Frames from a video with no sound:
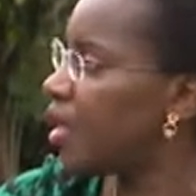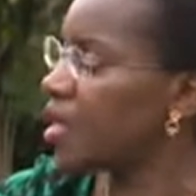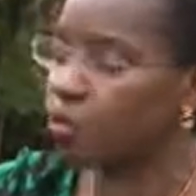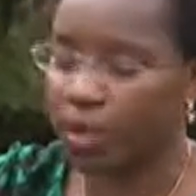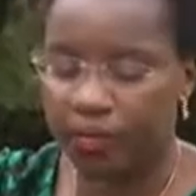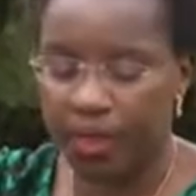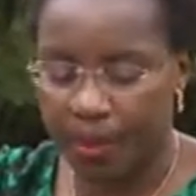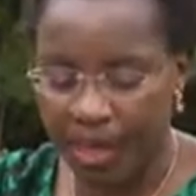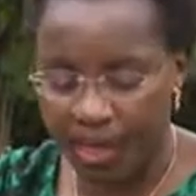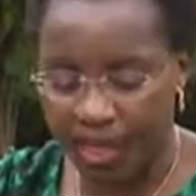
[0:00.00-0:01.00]
It's to give
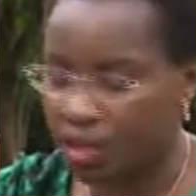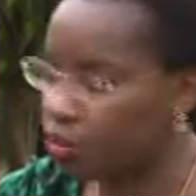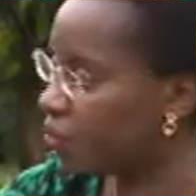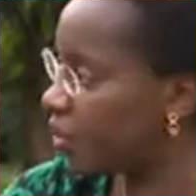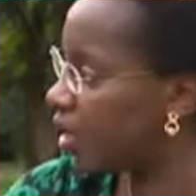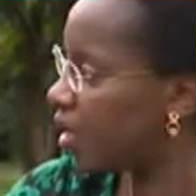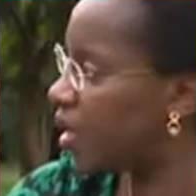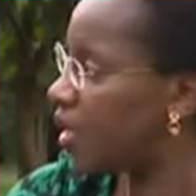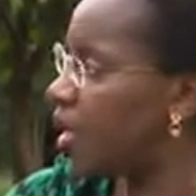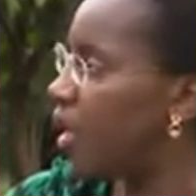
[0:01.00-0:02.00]
them energy to feed
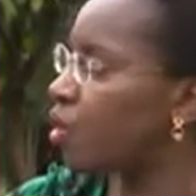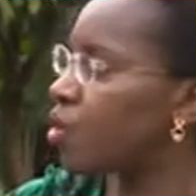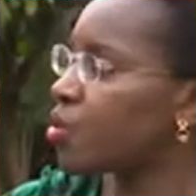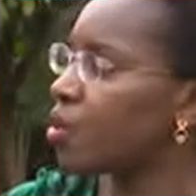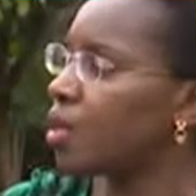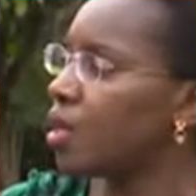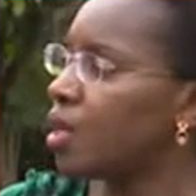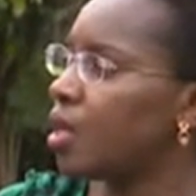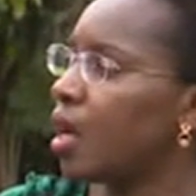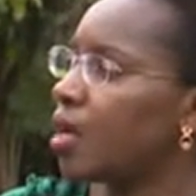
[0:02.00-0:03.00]
and also
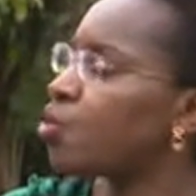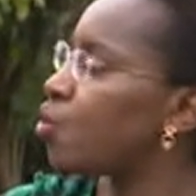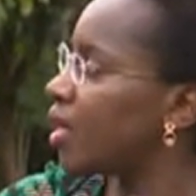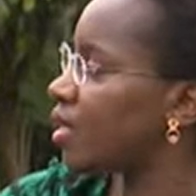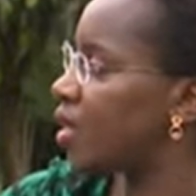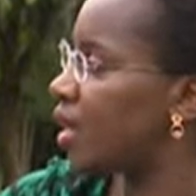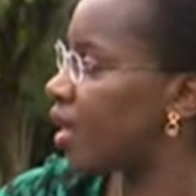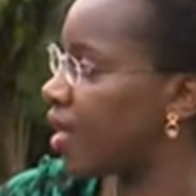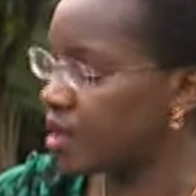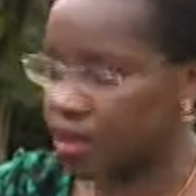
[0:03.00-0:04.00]
to quench their
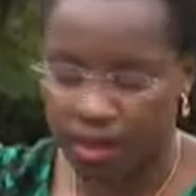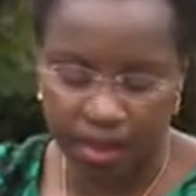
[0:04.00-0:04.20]
thirst.